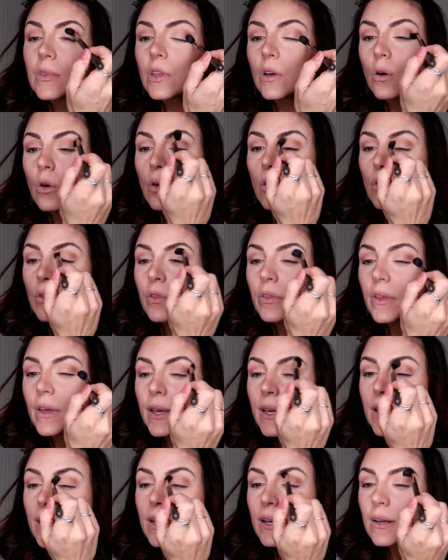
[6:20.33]
the whole
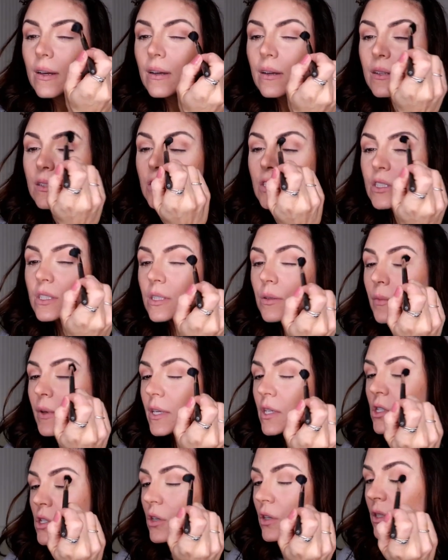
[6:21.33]
thing just to
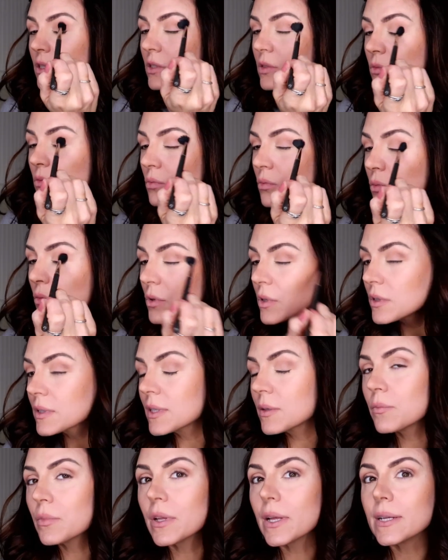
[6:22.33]
make sure it's
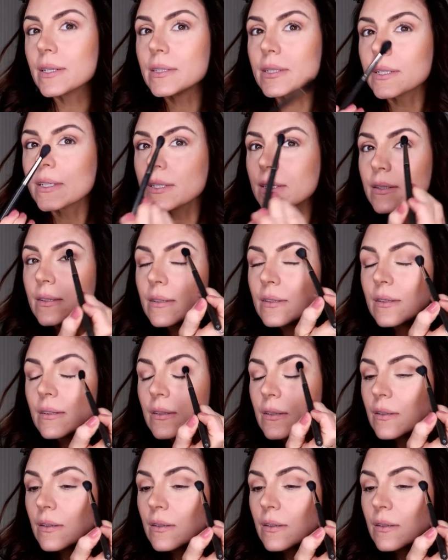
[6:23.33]
really blended.